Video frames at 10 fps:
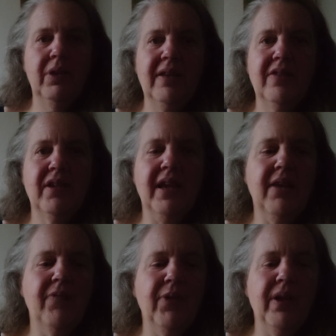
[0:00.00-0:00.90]
it's
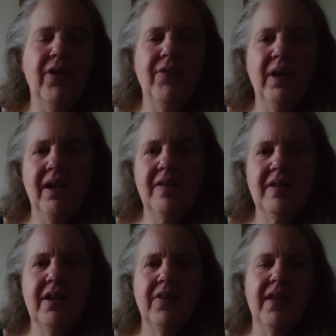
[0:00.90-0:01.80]
getting very
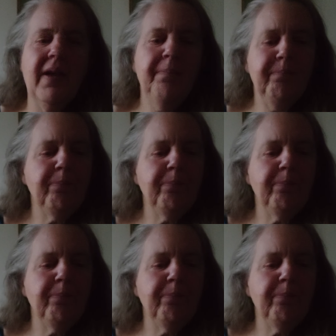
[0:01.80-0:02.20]
overcast out there.